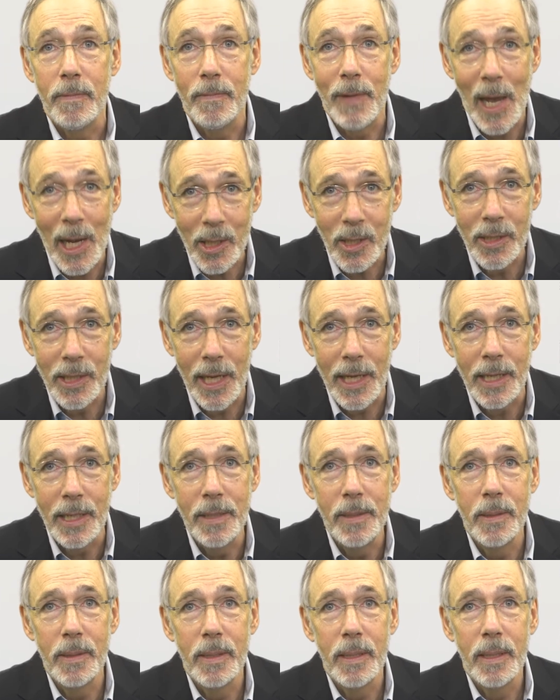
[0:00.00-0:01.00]

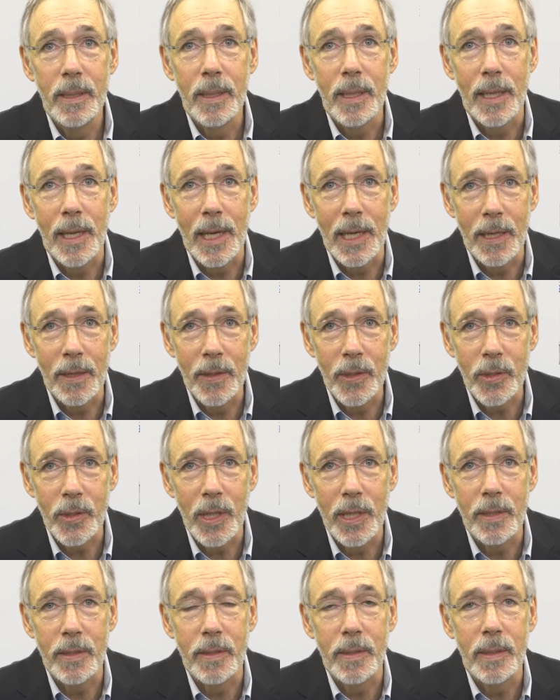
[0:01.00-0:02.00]
vaccinated ahead of the
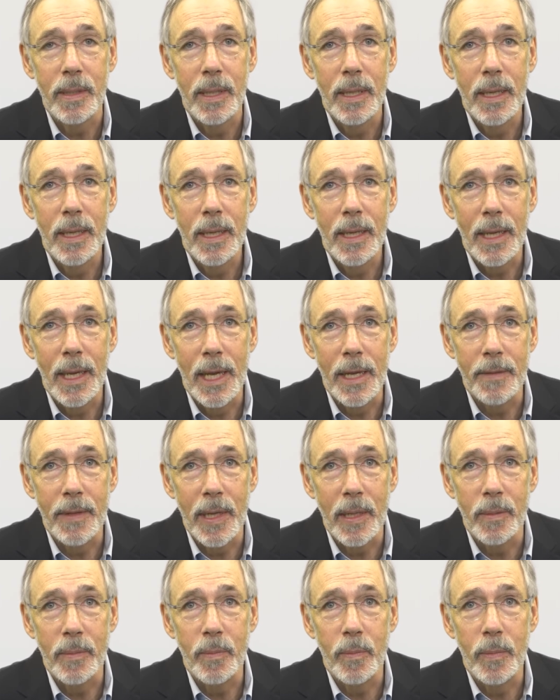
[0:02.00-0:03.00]
season, and
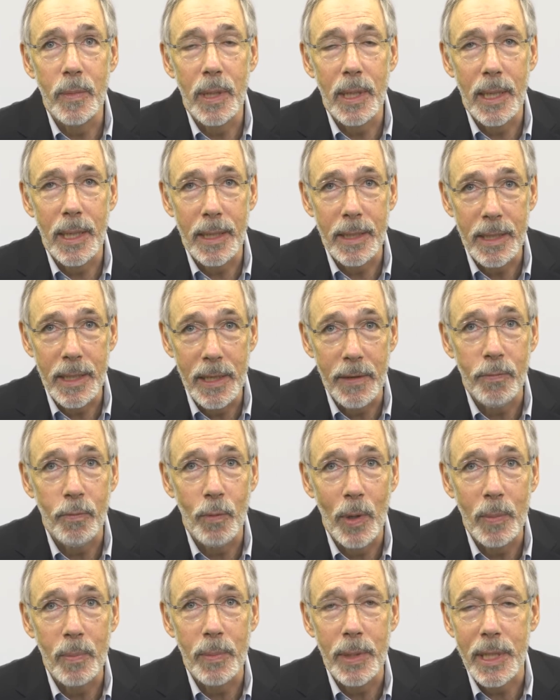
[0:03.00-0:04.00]
then if
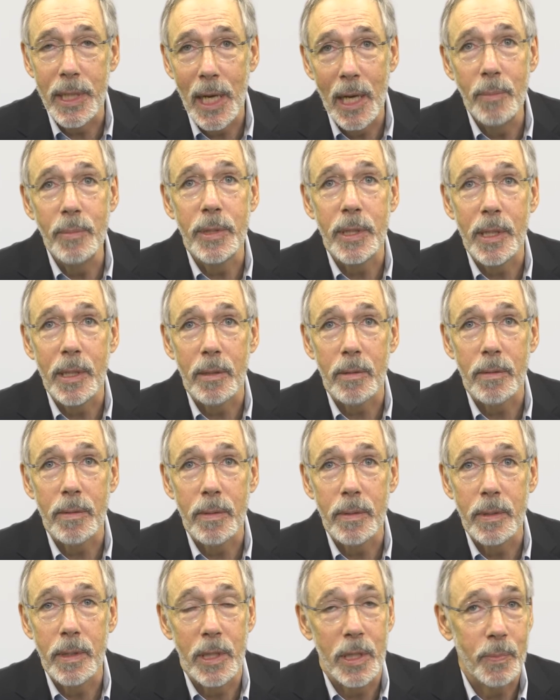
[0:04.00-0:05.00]
one becomes ill
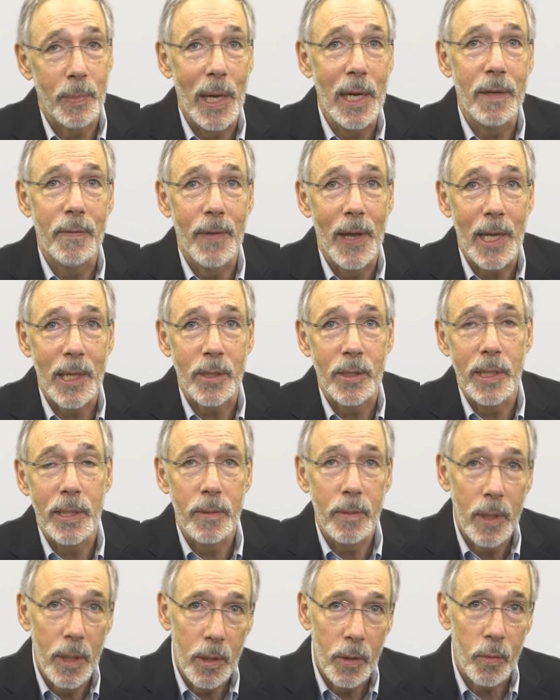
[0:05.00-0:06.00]
despite vaccine,
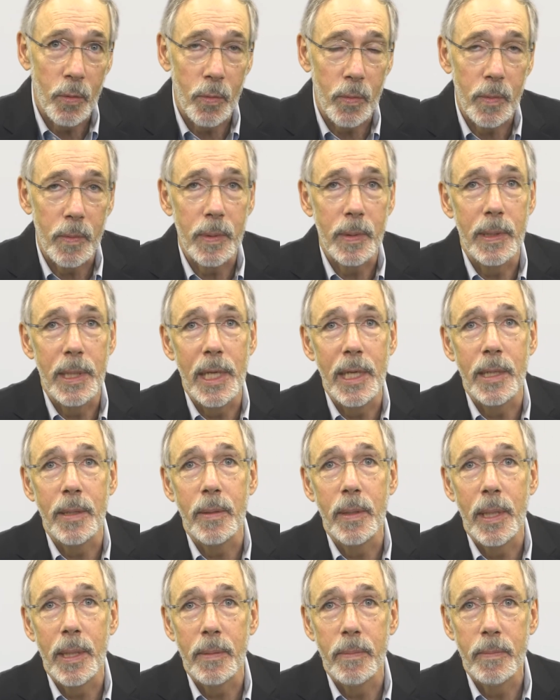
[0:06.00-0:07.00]

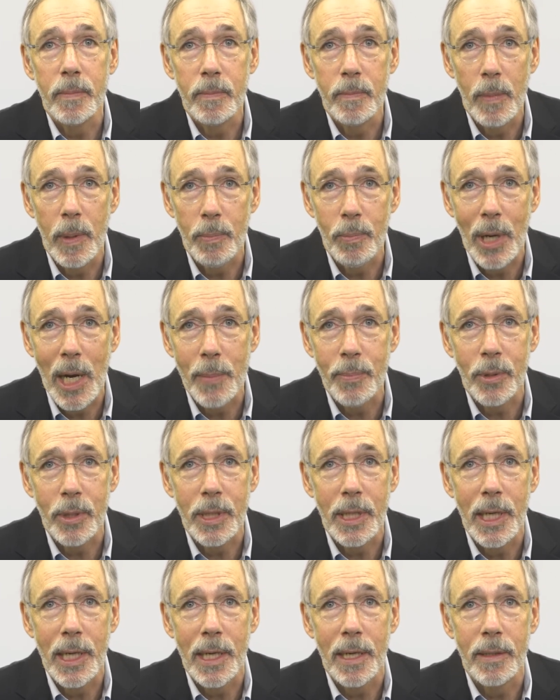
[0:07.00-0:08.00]
getting proper
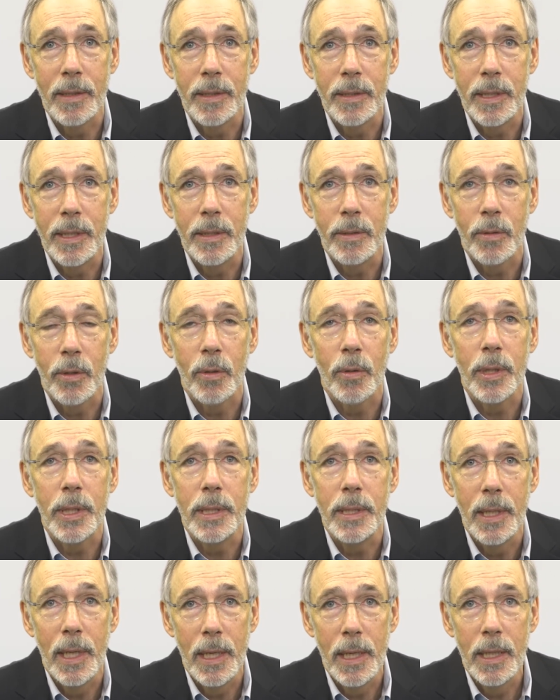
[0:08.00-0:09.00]
care and
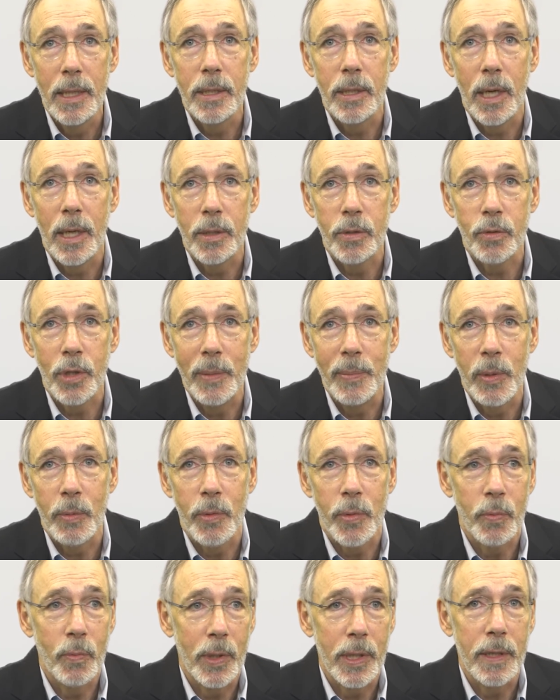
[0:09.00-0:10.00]
early treatment
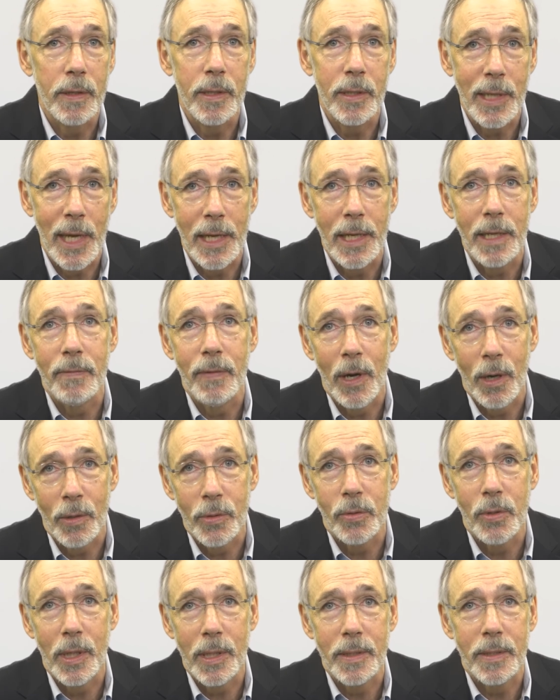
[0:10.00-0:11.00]
with one of these antiviral
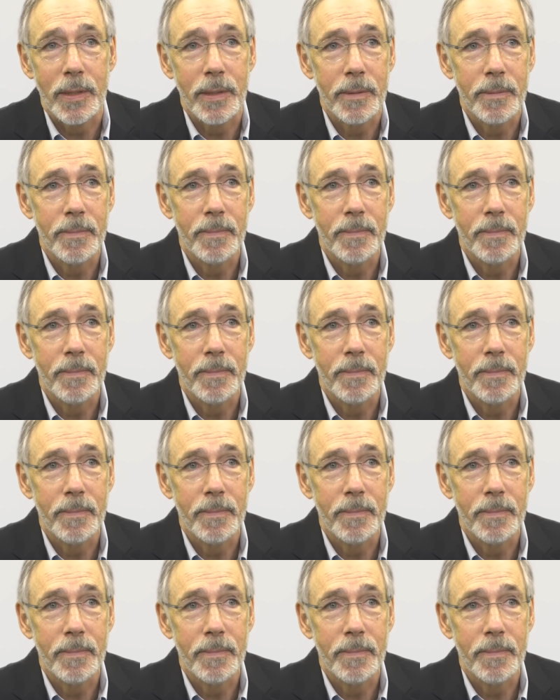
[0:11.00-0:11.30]
drugs.